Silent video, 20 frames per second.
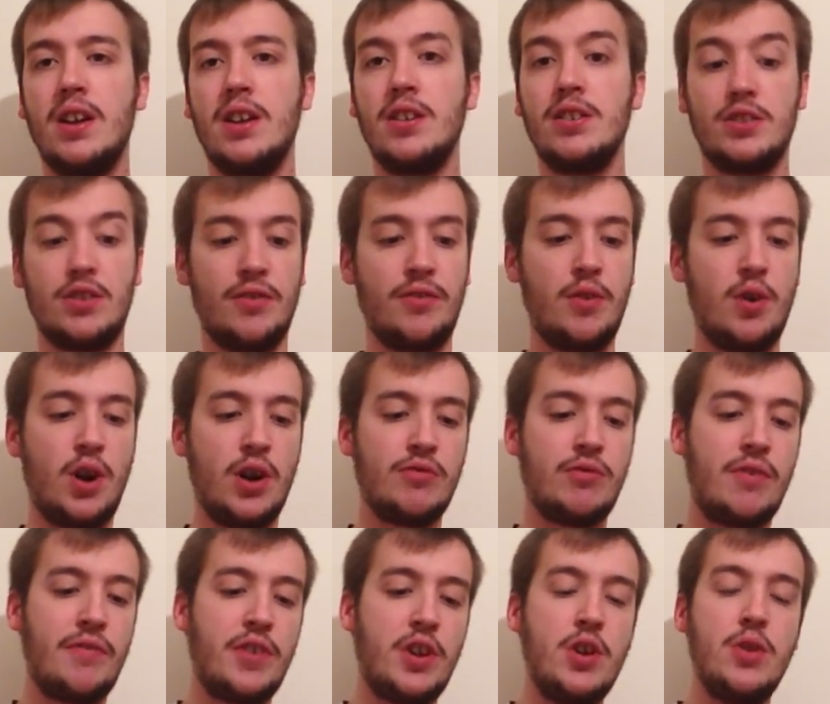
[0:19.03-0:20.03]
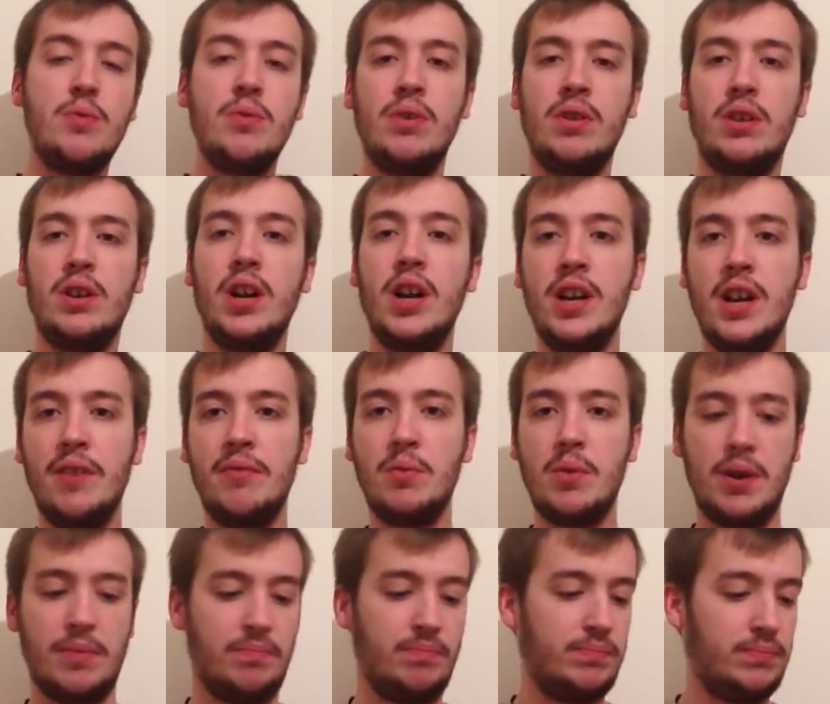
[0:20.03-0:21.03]
so I thought I'd review another
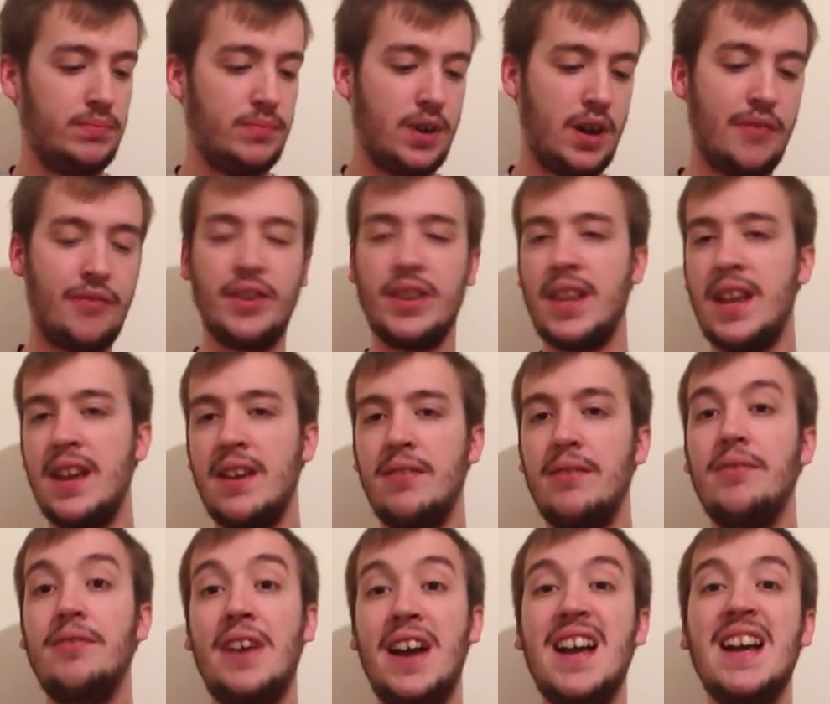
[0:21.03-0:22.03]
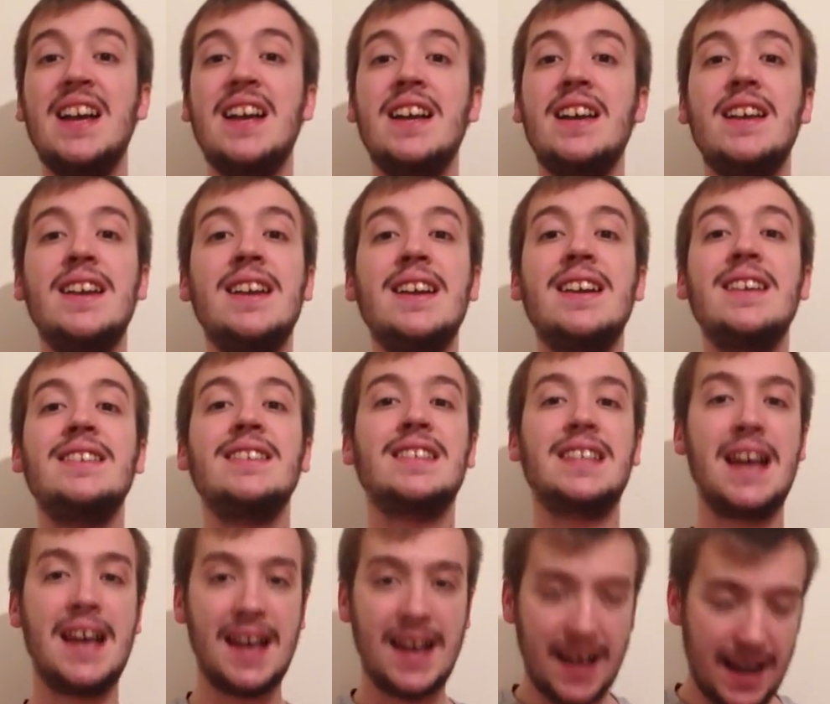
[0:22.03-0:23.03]
one. I think they're
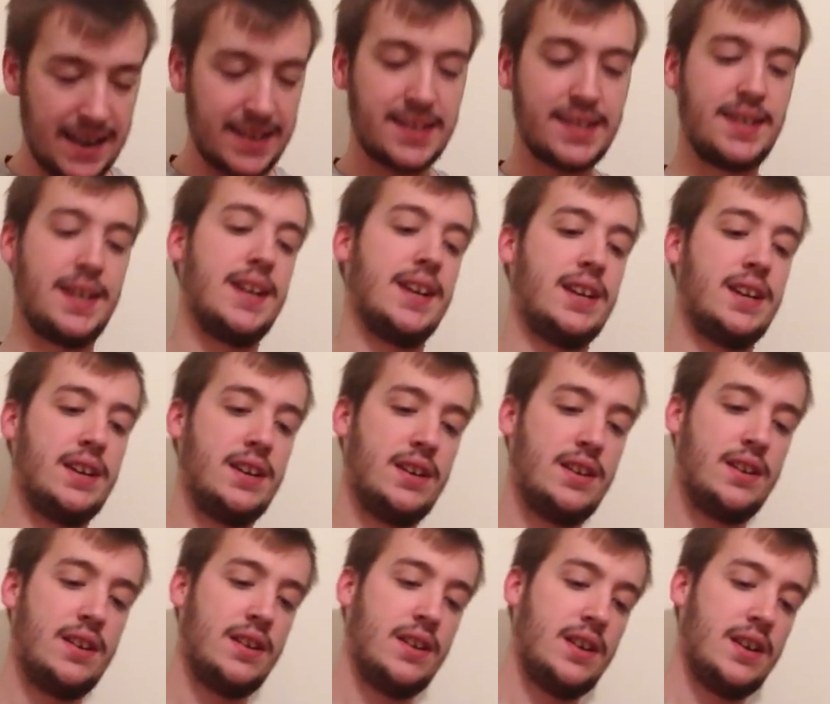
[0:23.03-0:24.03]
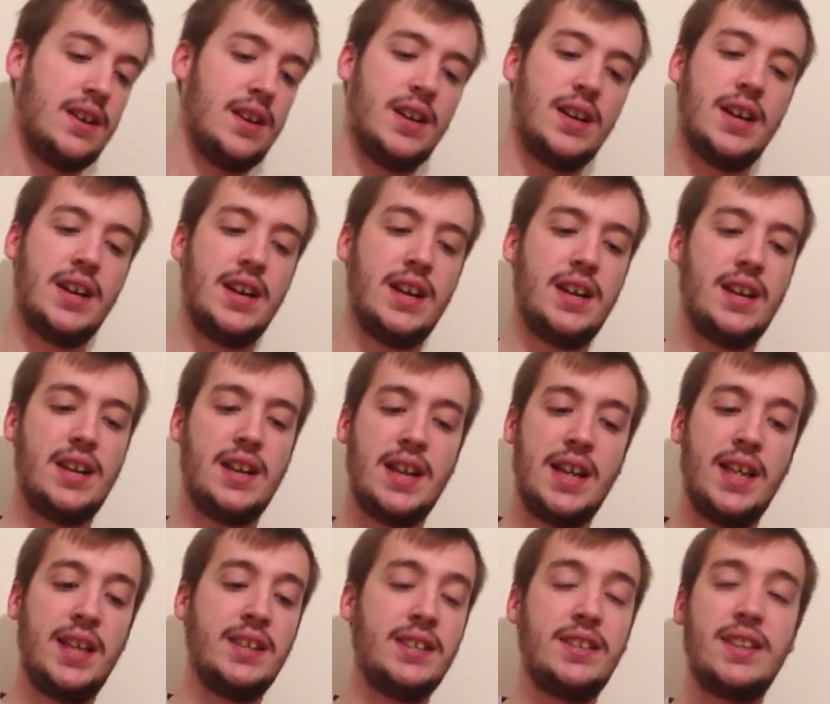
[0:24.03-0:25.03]
fantastic,
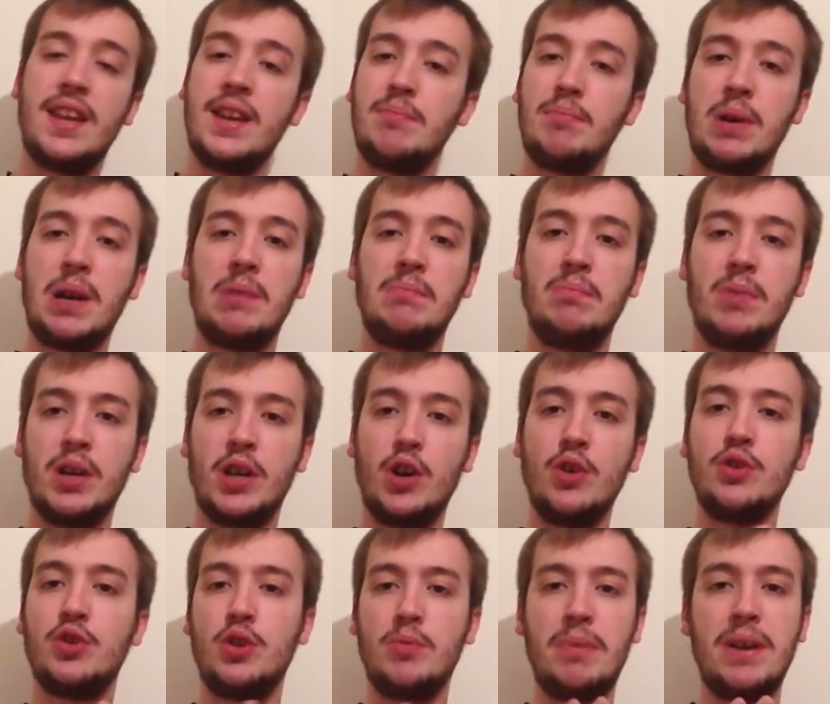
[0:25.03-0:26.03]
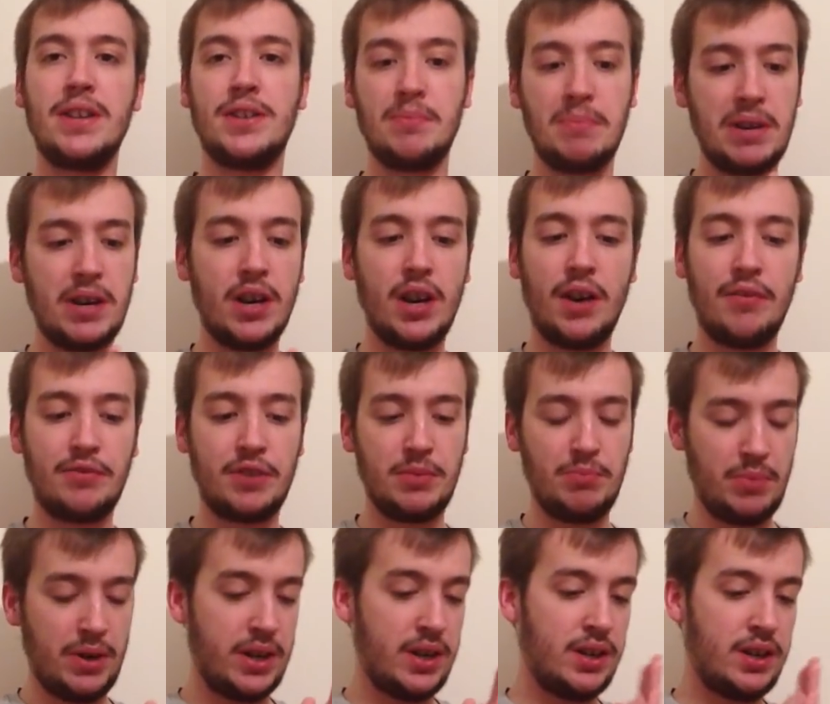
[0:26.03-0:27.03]
and they're becoming my go-to beers. I mean, I loved
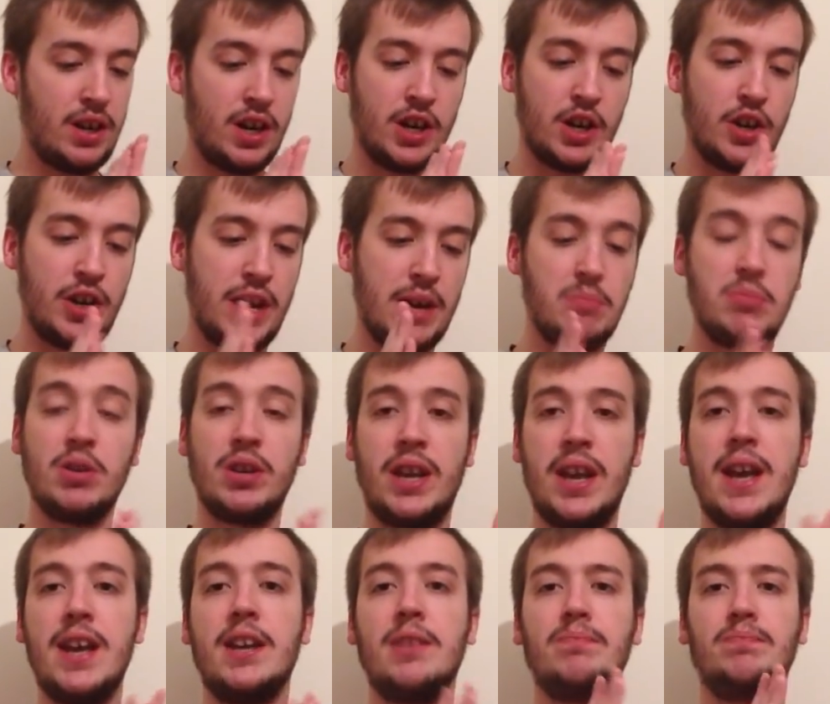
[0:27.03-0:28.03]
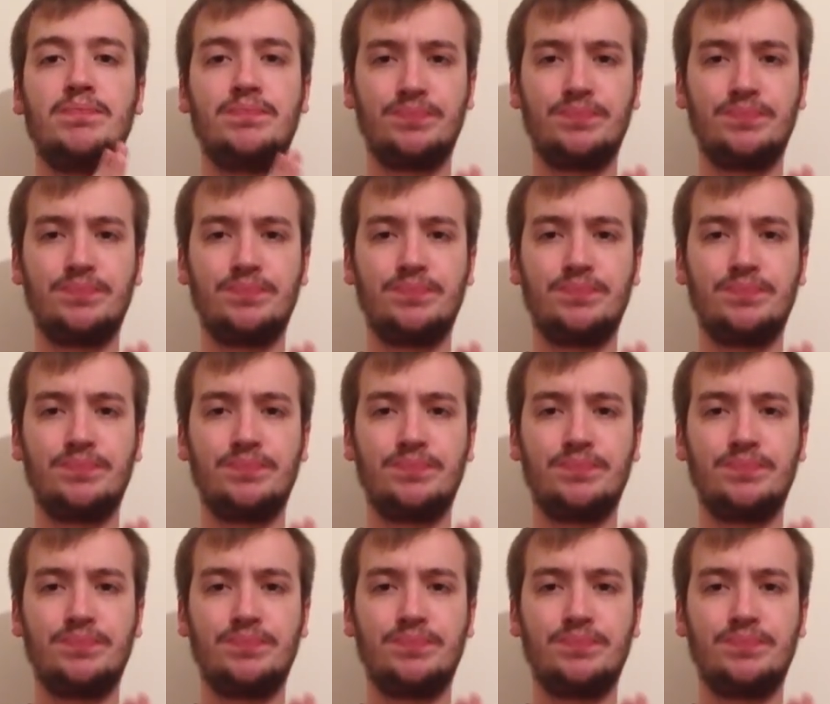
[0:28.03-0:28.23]
them when I could get them on keg.